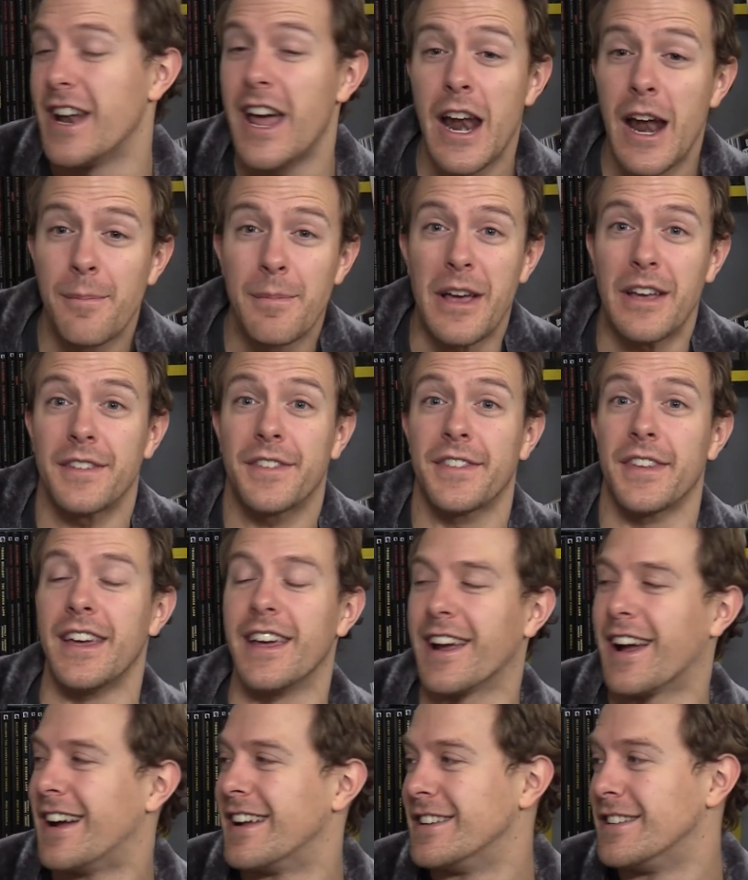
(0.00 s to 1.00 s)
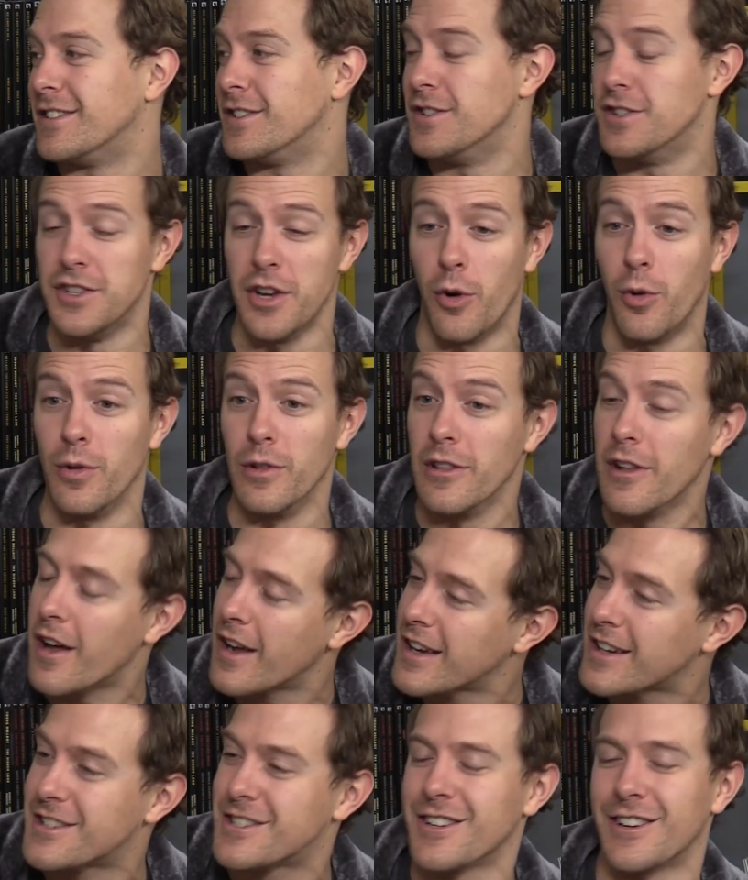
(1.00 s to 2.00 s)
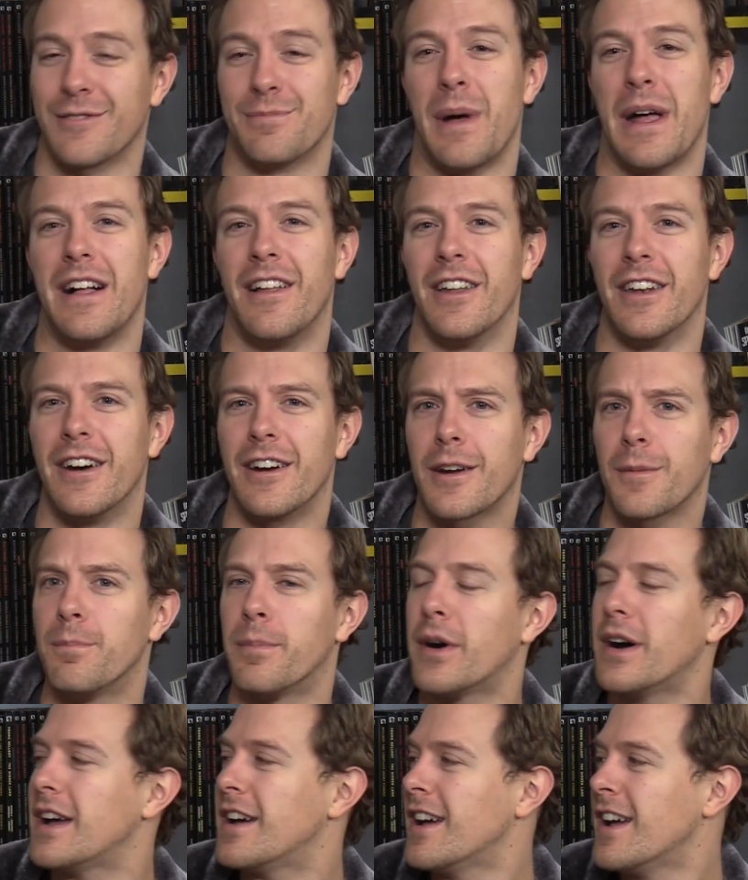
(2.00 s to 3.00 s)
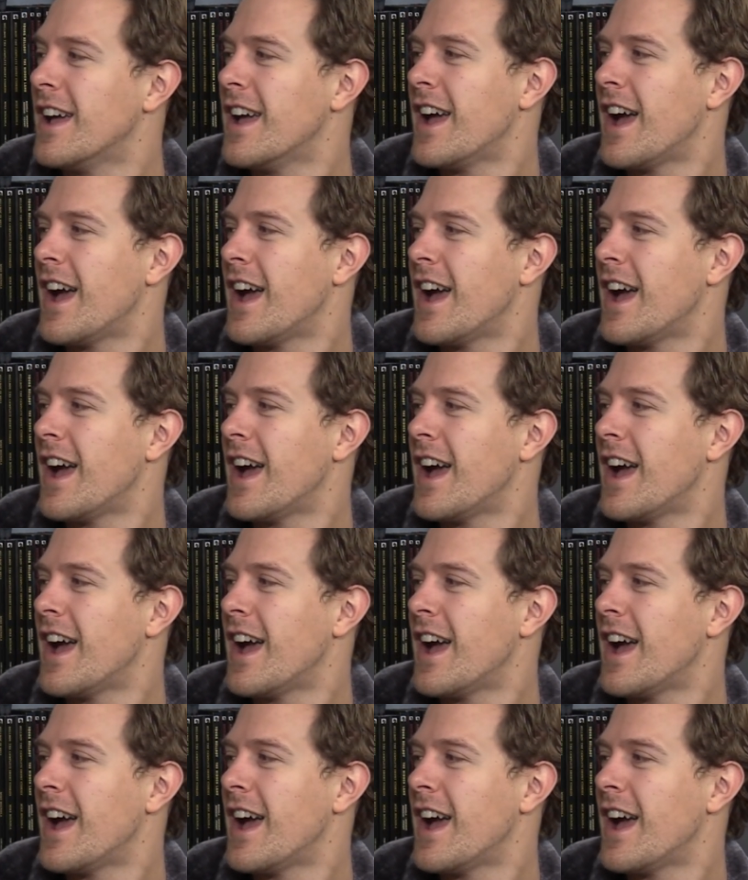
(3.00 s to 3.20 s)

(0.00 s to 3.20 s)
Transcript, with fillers: And I'm not saying I don't like Chuck Palahniuk, but